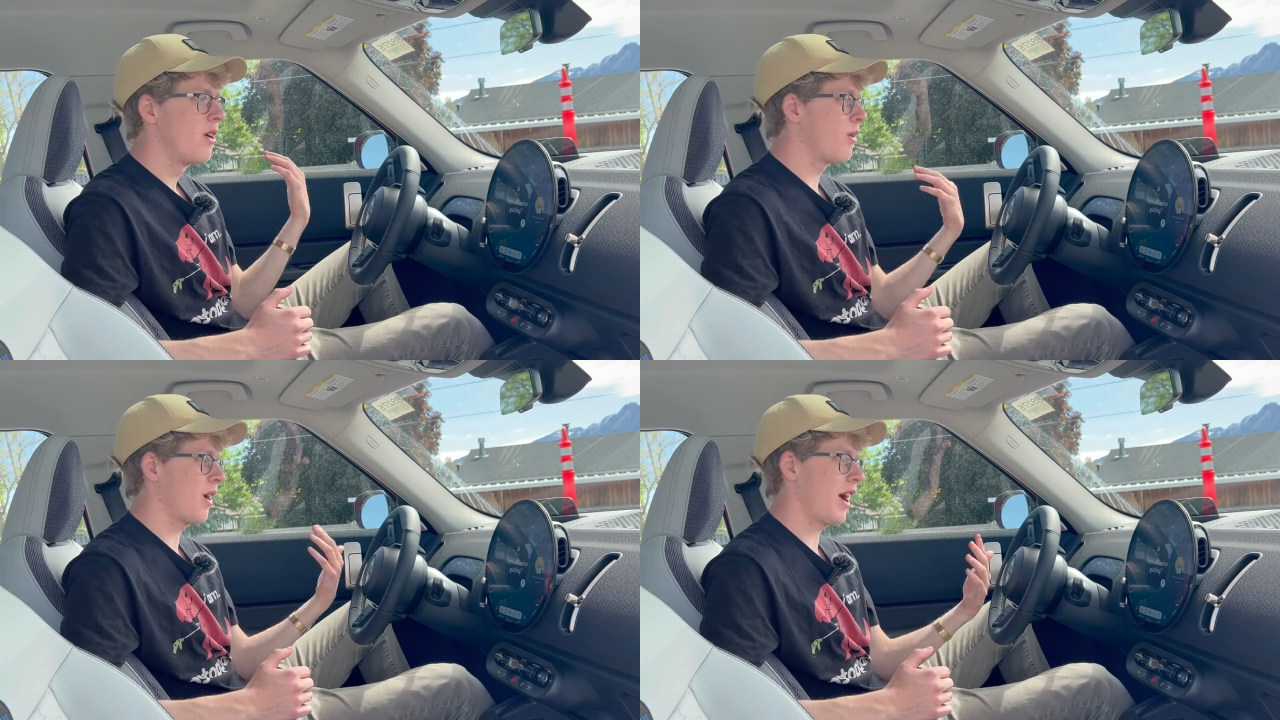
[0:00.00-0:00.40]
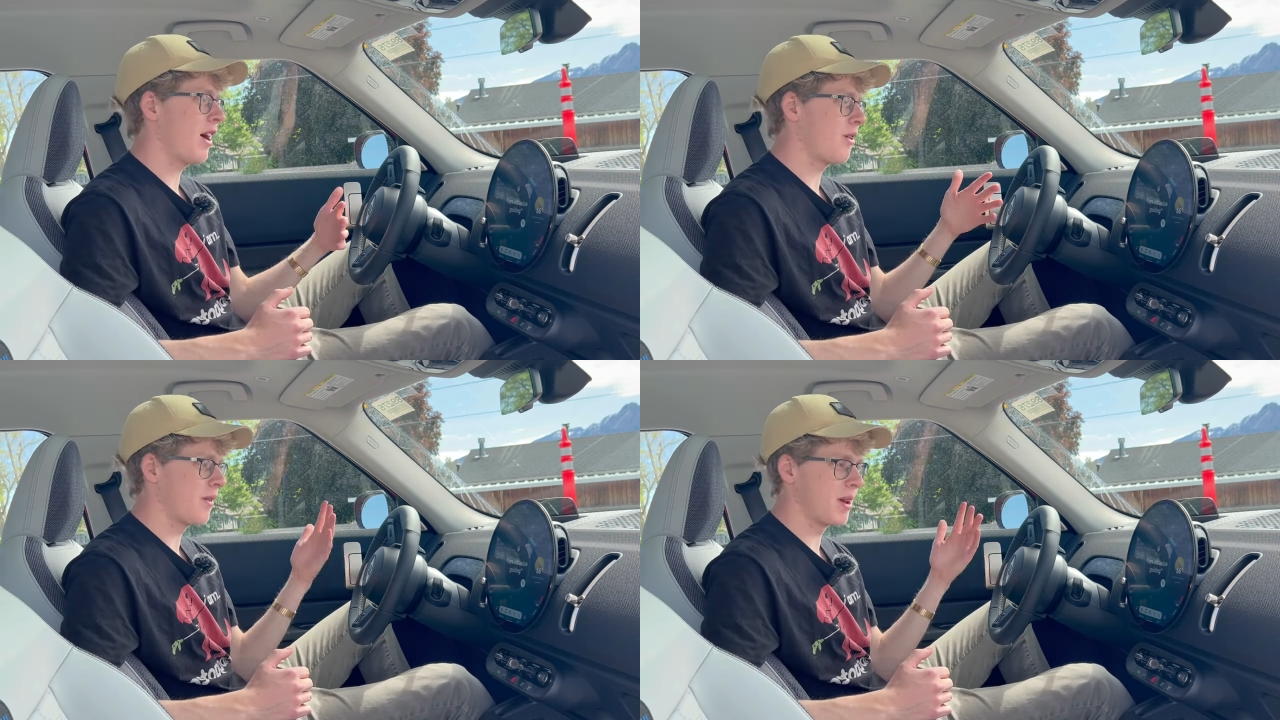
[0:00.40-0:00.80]
or
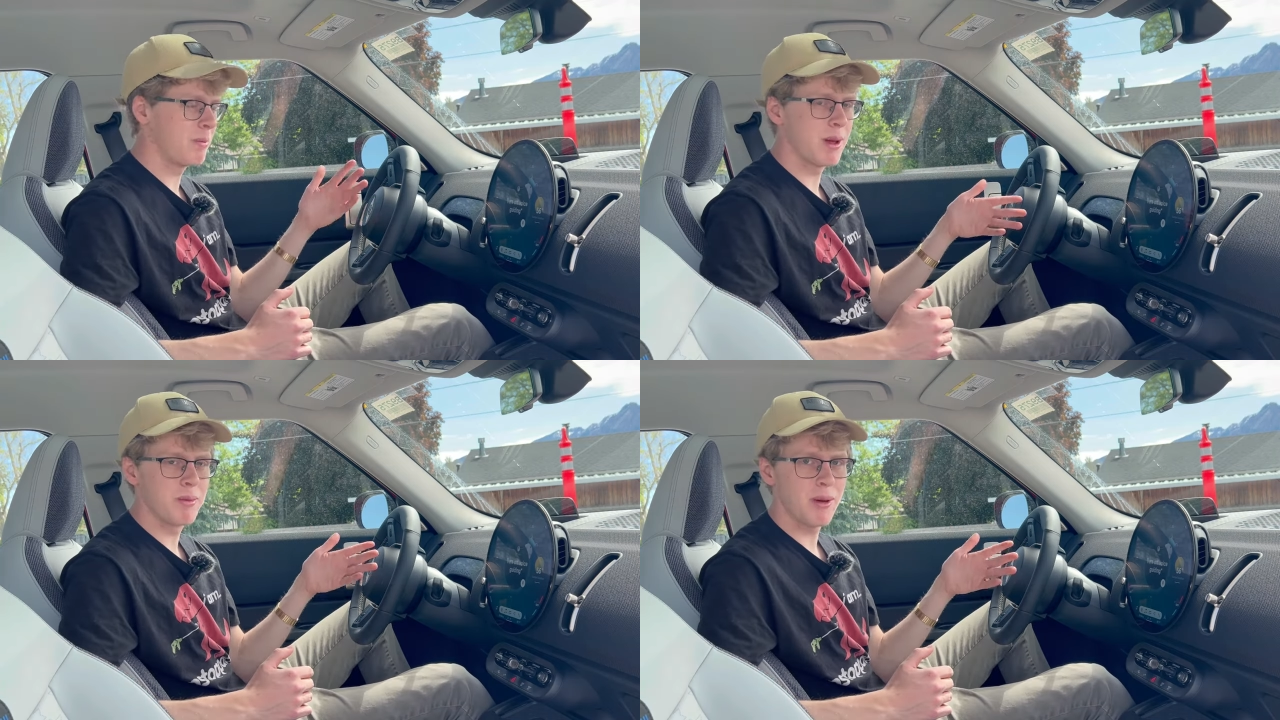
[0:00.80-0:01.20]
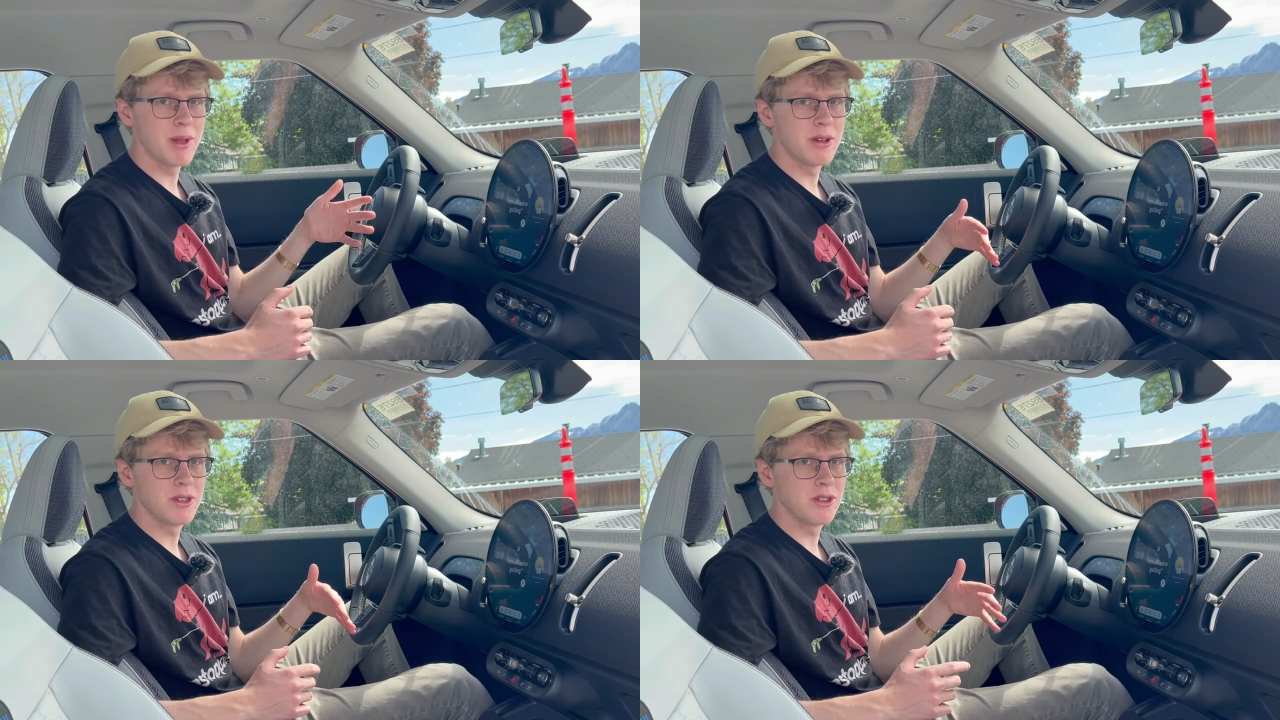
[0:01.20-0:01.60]
how in
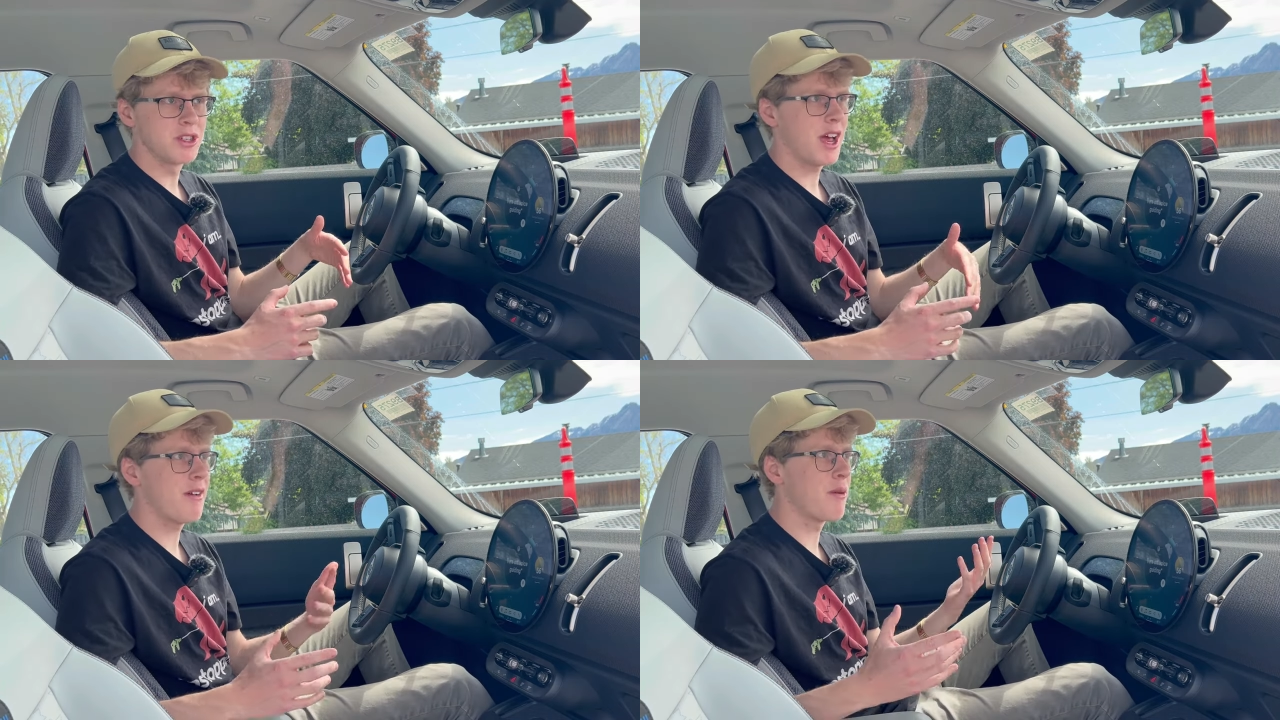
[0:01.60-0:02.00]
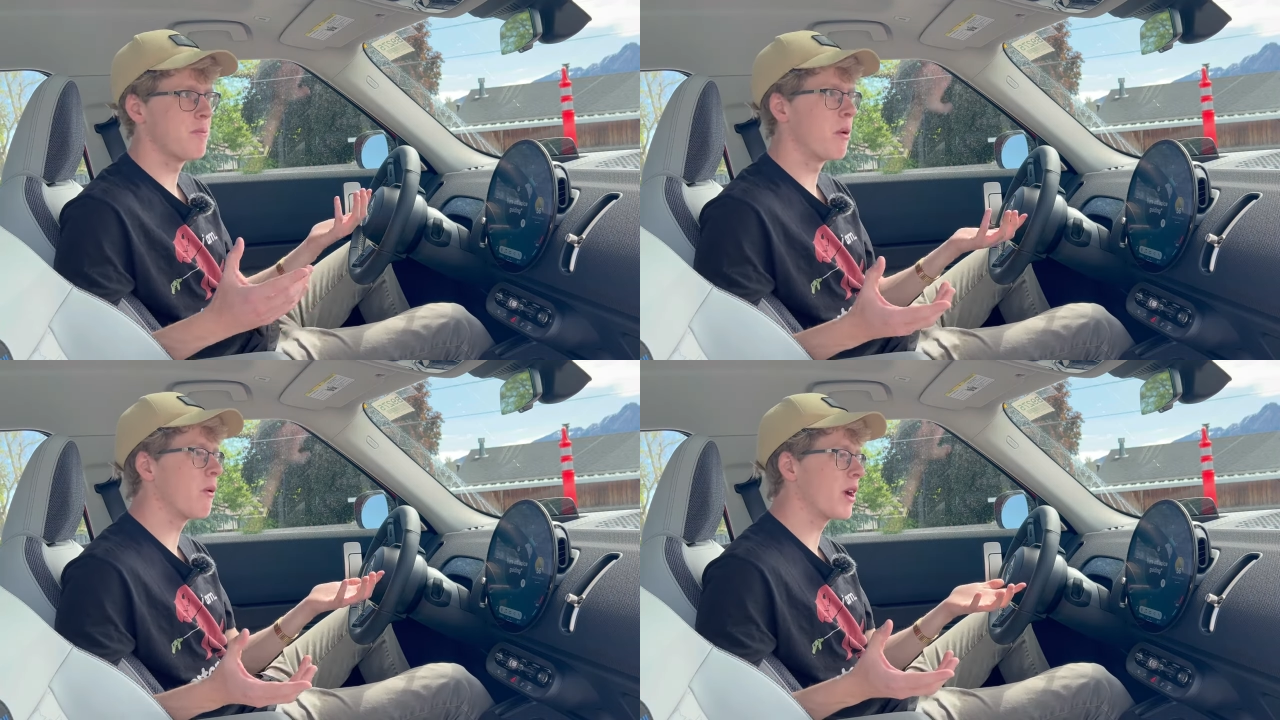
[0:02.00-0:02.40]
BMWs you just have a
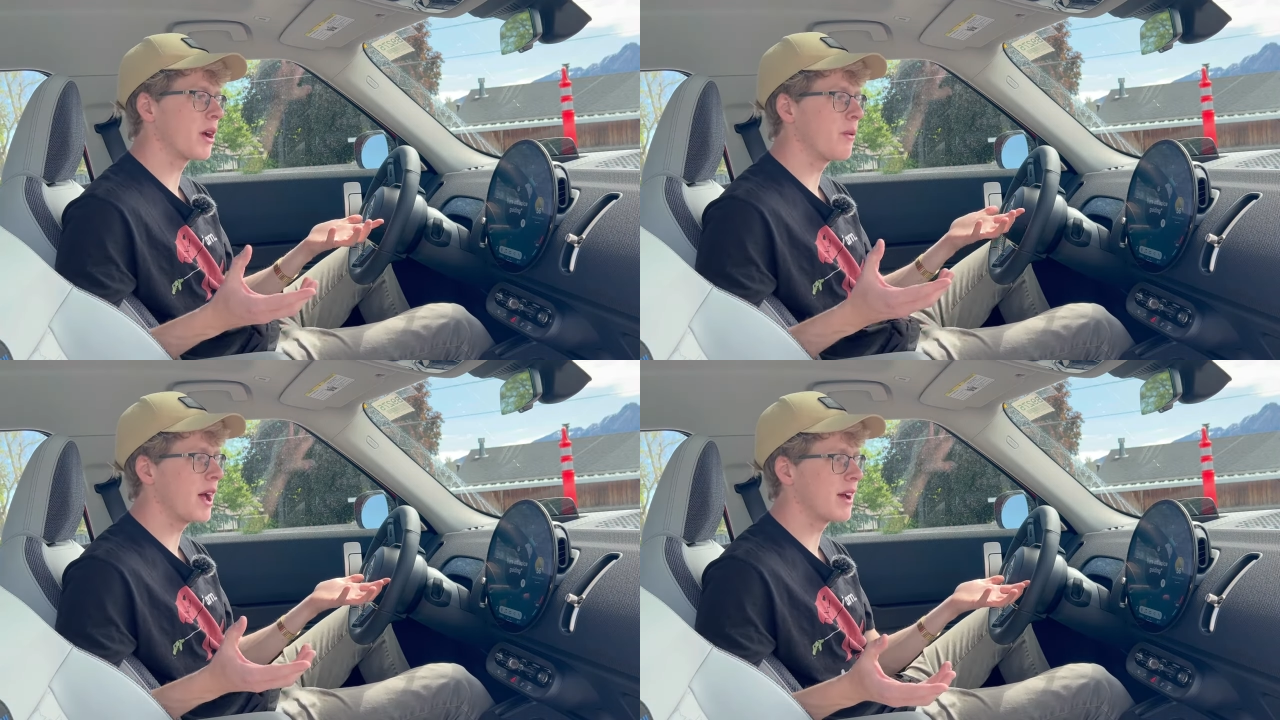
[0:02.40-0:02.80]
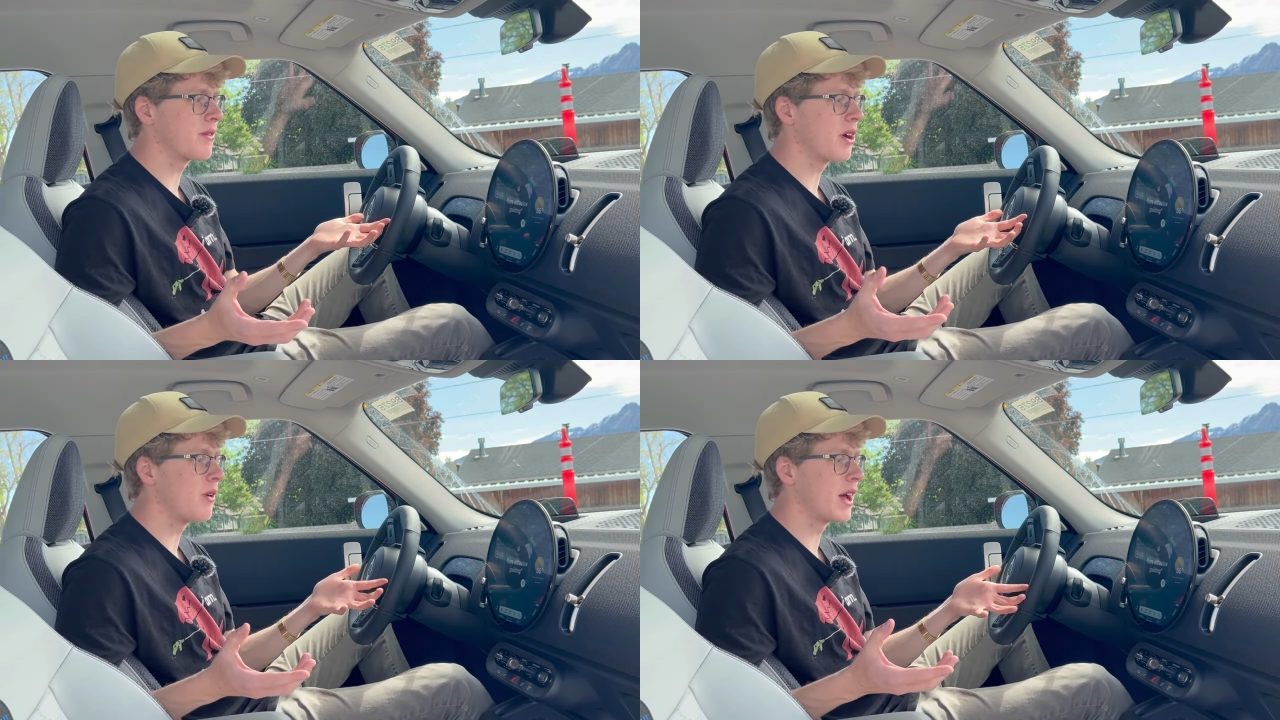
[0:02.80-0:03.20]
boring way
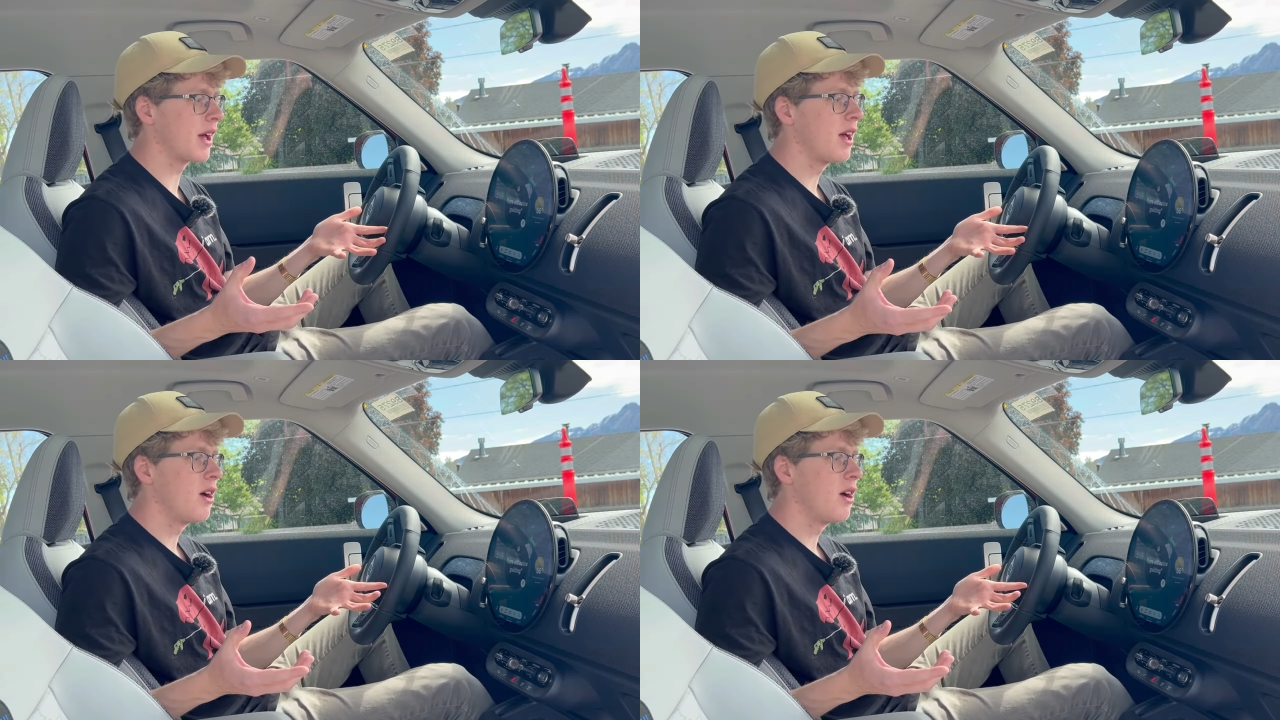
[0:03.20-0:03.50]
of going,